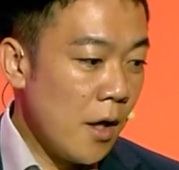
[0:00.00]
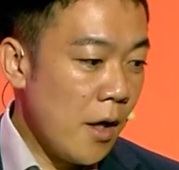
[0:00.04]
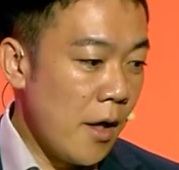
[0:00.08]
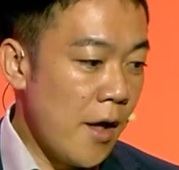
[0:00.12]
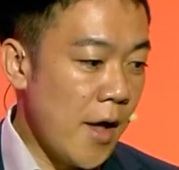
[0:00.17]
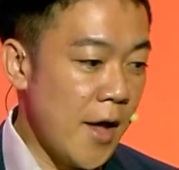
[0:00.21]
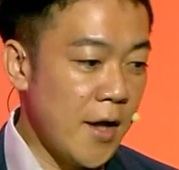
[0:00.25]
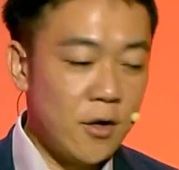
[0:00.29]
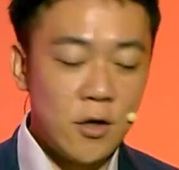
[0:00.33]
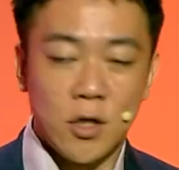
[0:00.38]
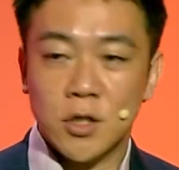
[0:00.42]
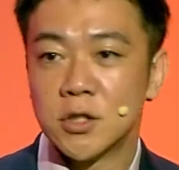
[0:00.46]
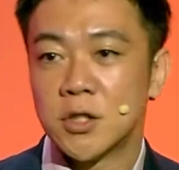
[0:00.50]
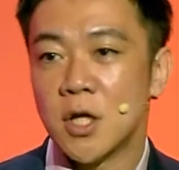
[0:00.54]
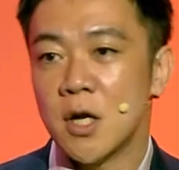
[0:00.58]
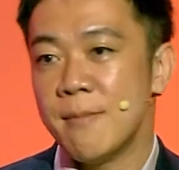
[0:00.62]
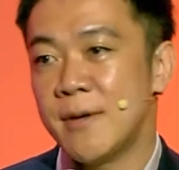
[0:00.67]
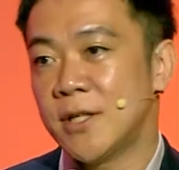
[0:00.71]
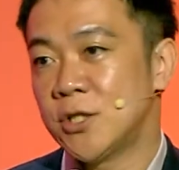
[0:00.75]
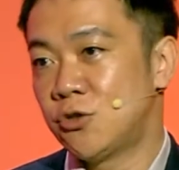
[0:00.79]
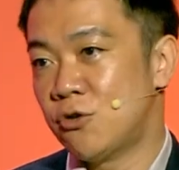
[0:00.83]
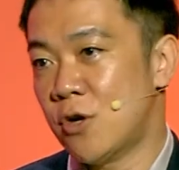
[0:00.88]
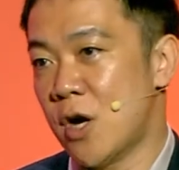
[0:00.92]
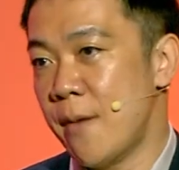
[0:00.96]
and
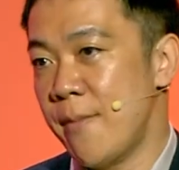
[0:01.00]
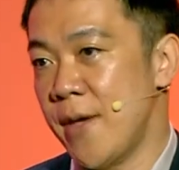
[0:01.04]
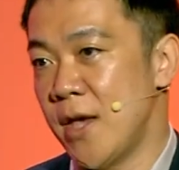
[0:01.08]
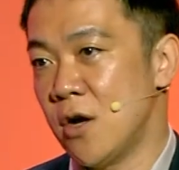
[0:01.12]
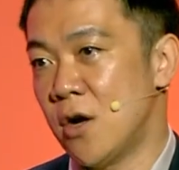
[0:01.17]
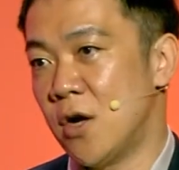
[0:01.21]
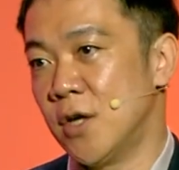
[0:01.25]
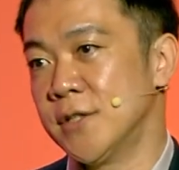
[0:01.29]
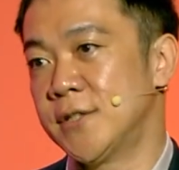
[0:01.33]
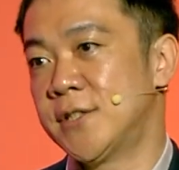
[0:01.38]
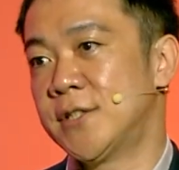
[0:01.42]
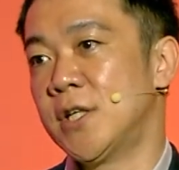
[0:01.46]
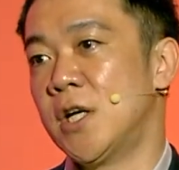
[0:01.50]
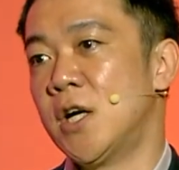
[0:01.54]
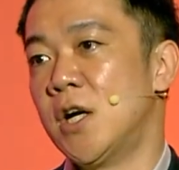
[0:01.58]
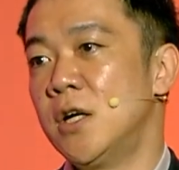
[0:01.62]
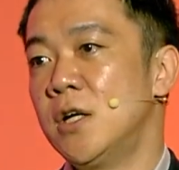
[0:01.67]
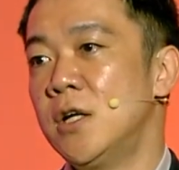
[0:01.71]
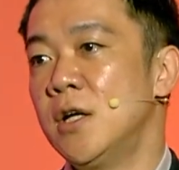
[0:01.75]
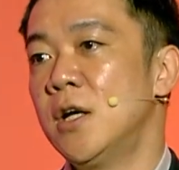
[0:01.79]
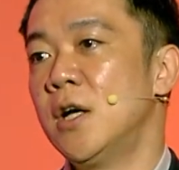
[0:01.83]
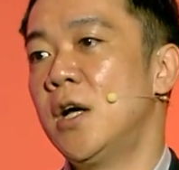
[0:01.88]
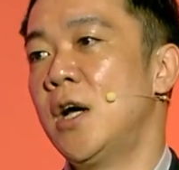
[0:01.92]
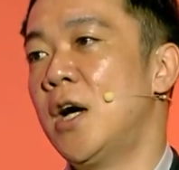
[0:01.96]
autonomous driving also
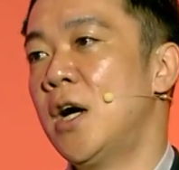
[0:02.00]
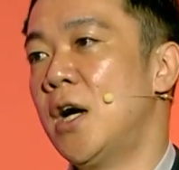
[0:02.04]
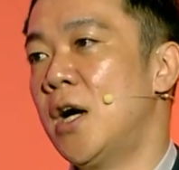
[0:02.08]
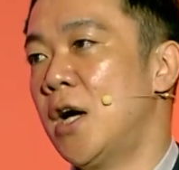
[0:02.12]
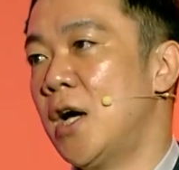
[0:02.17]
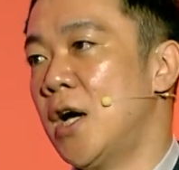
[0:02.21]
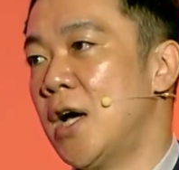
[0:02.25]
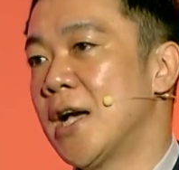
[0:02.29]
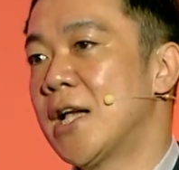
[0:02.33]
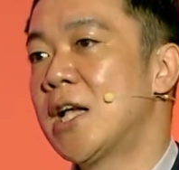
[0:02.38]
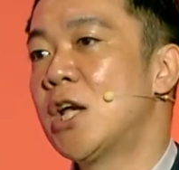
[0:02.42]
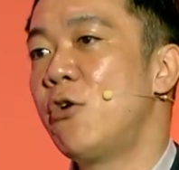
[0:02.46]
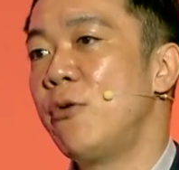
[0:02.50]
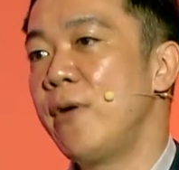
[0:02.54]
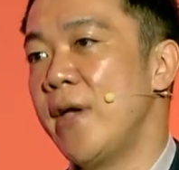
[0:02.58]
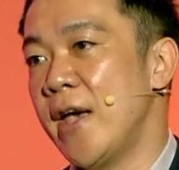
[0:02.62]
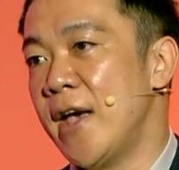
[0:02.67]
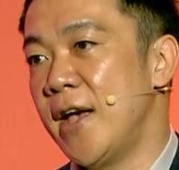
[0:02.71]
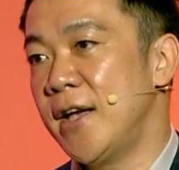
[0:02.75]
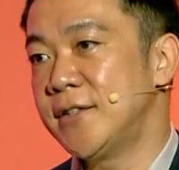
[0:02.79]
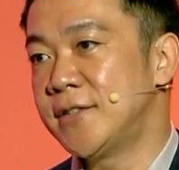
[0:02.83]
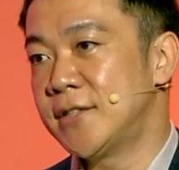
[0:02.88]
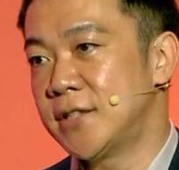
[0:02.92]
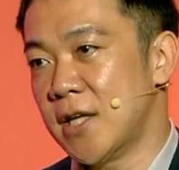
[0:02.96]

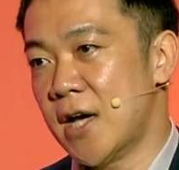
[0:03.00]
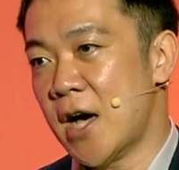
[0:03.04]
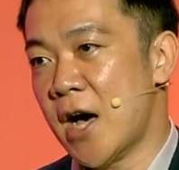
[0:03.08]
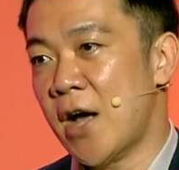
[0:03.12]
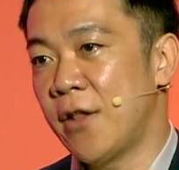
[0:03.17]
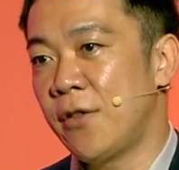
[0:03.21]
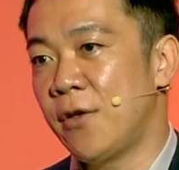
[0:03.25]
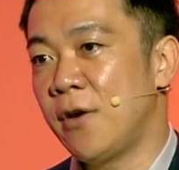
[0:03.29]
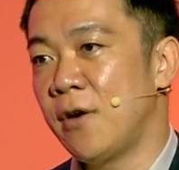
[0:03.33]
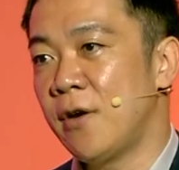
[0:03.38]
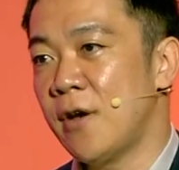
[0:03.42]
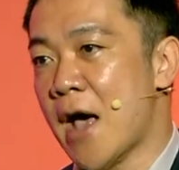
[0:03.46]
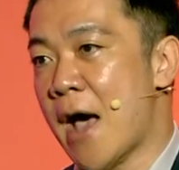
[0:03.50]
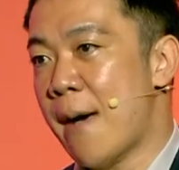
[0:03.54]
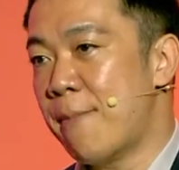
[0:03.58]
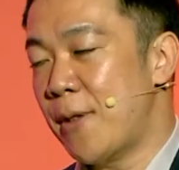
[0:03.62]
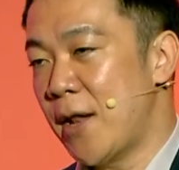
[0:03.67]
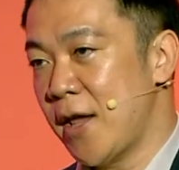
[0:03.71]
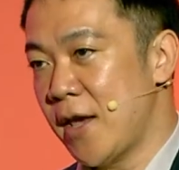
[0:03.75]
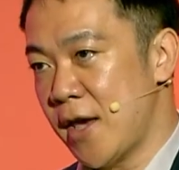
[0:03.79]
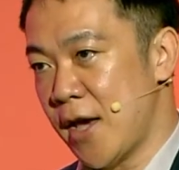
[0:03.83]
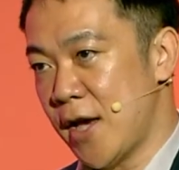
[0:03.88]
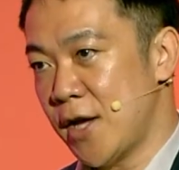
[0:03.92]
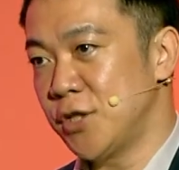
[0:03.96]
creates other
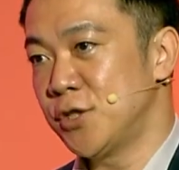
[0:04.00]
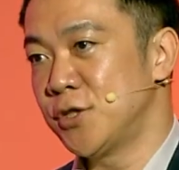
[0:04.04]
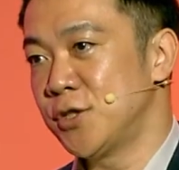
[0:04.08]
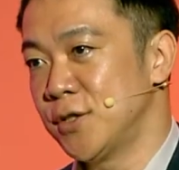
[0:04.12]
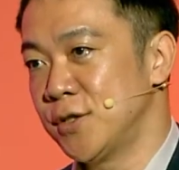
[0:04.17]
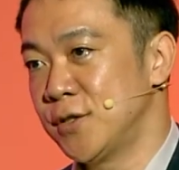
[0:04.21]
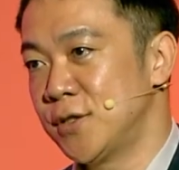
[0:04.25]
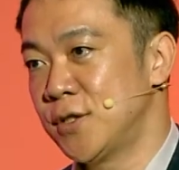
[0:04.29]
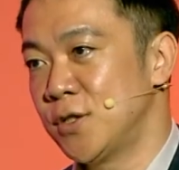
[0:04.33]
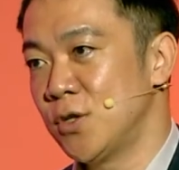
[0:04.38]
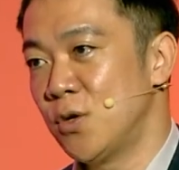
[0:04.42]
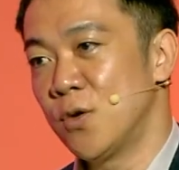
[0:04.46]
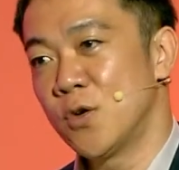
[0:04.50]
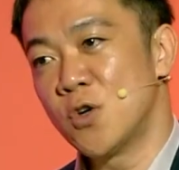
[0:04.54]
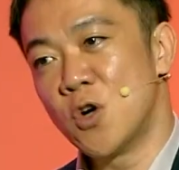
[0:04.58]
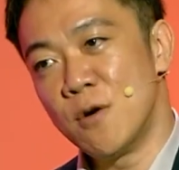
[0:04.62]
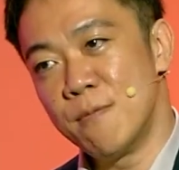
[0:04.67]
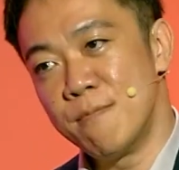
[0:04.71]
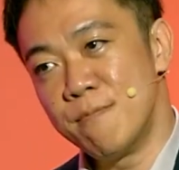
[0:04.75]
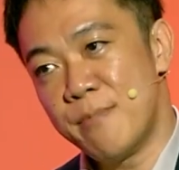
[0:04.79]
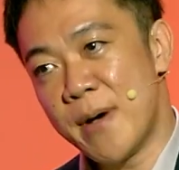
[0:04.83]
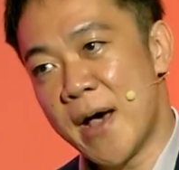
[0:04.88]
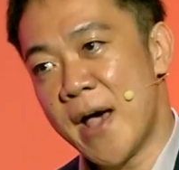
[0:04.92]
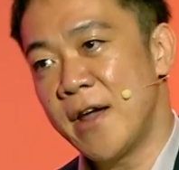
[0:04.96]
applications or
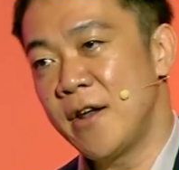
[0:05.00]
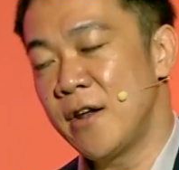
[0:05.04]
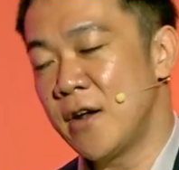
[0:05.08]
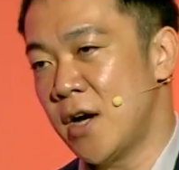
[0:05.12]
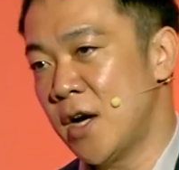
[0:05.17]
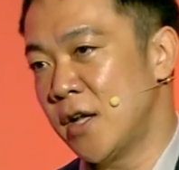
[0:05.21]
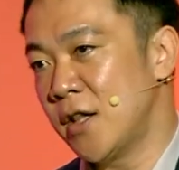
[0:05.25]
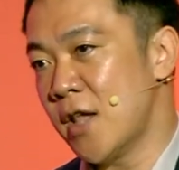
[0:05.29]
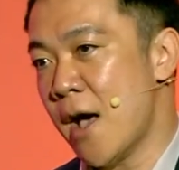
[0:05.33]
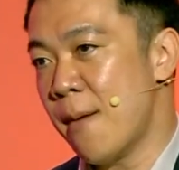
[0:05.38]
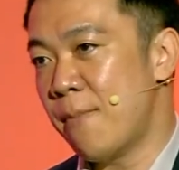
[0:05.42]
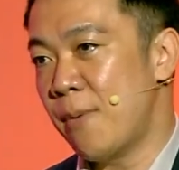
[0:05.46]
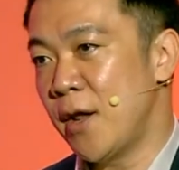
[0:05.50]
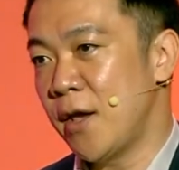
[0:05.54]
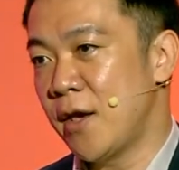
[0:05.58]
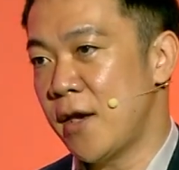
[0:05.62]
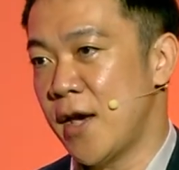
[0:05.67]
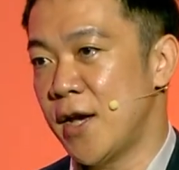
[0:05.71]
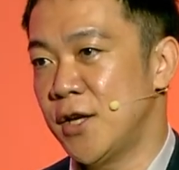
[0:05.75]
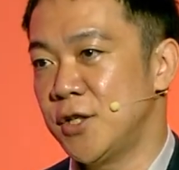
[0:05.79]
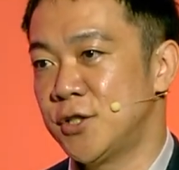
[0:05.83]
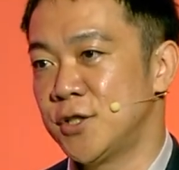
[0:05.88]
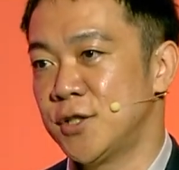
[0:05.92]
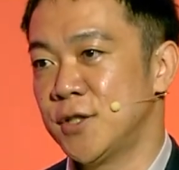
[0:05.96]
combine other
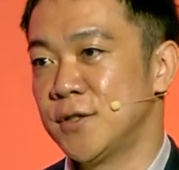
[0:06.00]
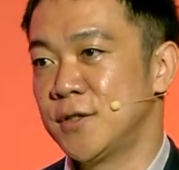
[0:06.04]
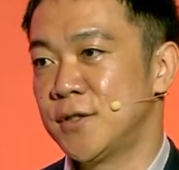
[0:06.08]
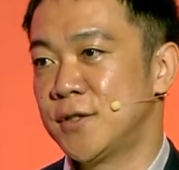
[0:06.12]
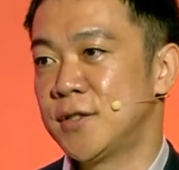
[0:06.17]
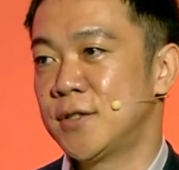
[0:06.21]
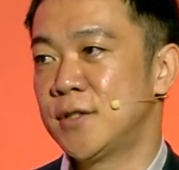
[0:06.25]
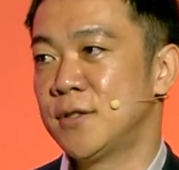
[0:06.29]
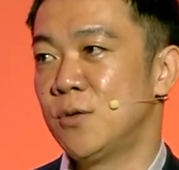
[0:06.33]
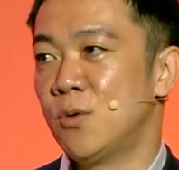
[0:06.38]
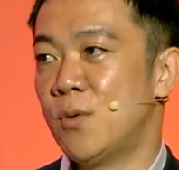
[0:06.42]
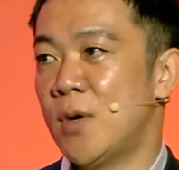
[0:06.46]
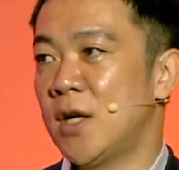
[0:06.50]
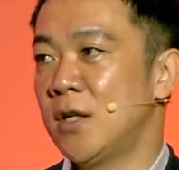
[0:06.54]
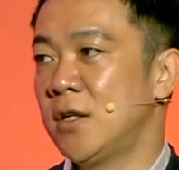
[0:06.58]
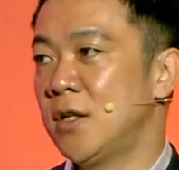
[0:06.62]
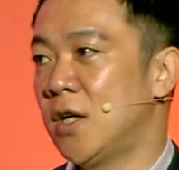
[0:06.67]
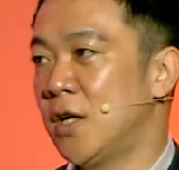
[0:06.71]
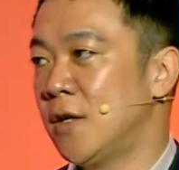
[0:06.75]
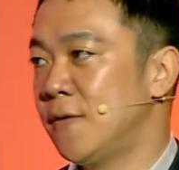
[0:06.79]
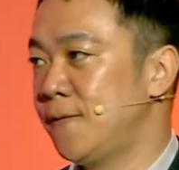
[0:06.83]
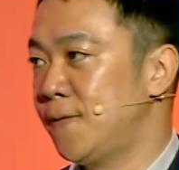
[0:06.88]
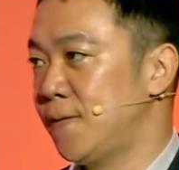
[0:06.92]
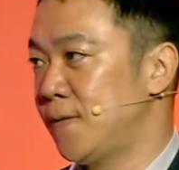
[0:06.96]
applications. One
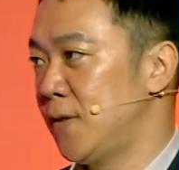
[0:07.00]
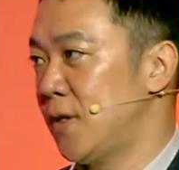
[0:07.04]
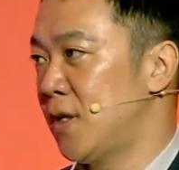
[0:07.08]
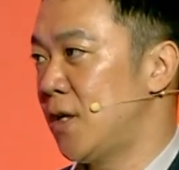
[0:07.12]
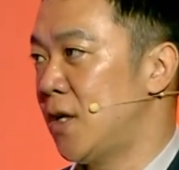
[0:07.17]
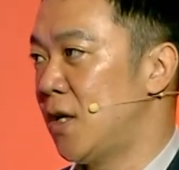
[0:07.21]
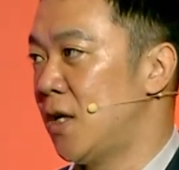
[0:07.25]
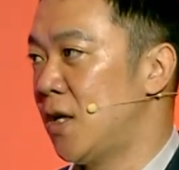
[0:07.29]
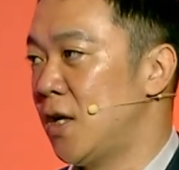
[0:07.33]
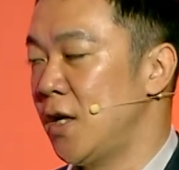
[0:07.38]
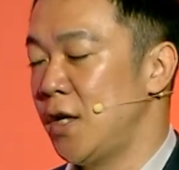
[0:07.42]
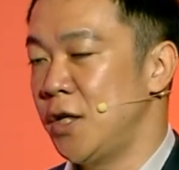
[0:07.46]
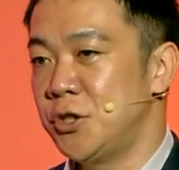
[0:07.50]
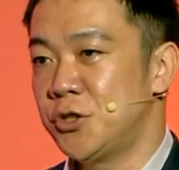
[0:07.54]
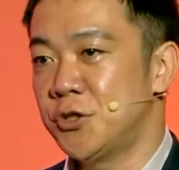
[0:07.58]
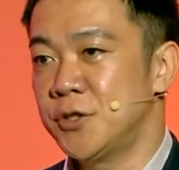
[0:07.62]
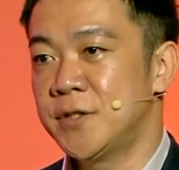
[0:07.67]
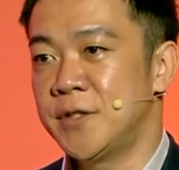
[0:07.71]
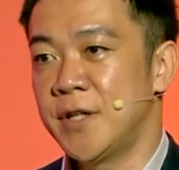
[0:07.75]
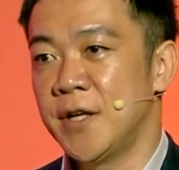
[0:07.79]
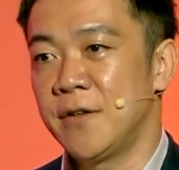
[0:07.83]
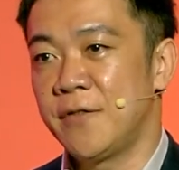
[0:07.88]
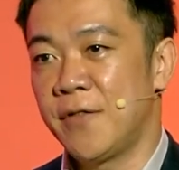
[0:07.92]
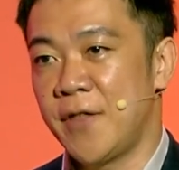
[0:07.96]
of
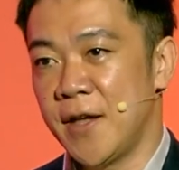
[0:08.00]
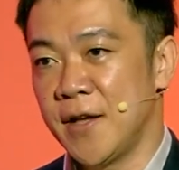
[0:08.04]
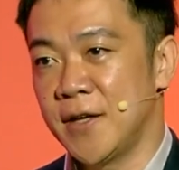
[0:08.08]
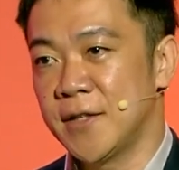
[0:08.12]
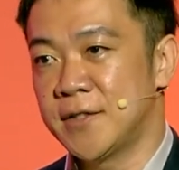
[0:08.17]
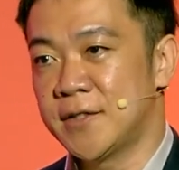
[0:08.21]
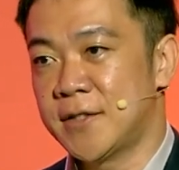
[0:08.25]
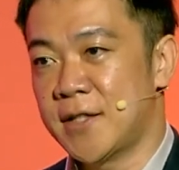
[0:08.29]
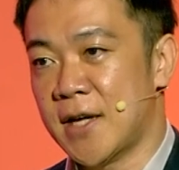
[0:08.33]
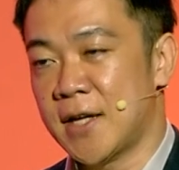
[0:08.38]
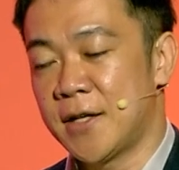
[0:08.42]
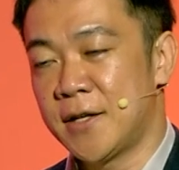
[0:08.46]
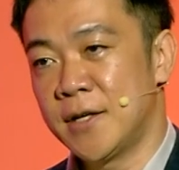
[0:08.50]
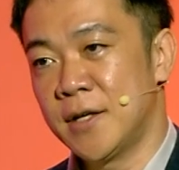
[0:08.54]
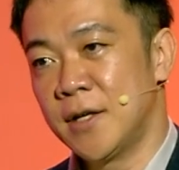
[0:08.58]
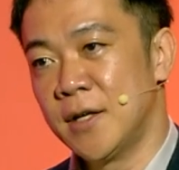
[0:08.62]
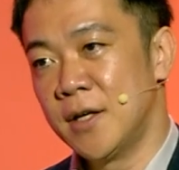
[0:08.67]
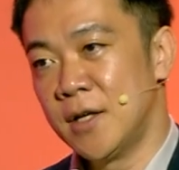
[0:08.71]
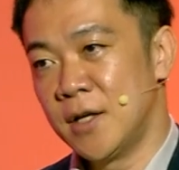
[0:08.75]
interesting things that